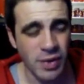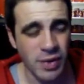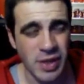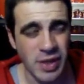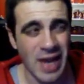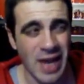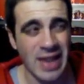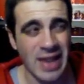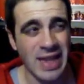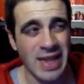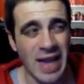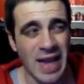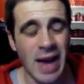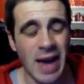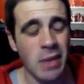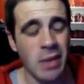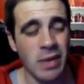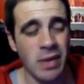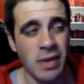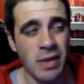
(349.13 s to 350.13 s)
which at the
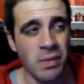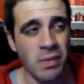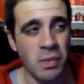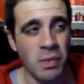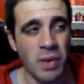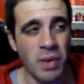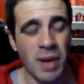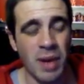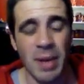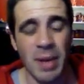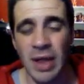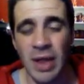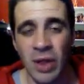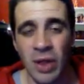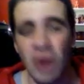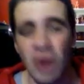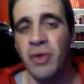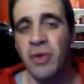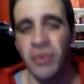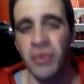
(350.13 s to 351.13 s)
time was one of my
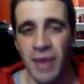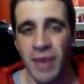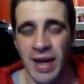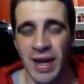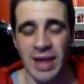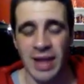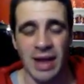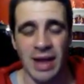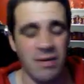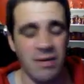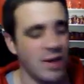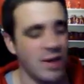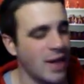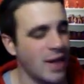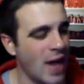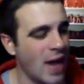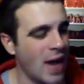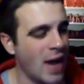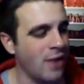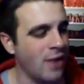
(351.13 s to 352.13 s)
lowest ratings I ever
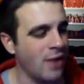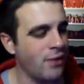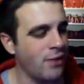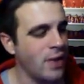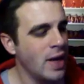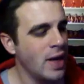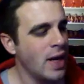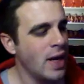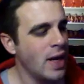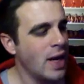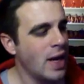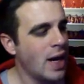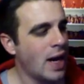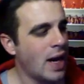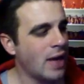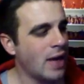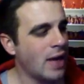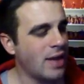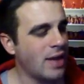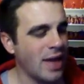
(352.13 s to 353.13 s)
gave.
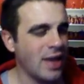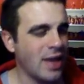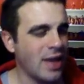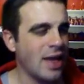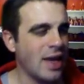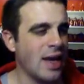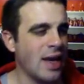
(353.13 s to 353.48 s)
Since then,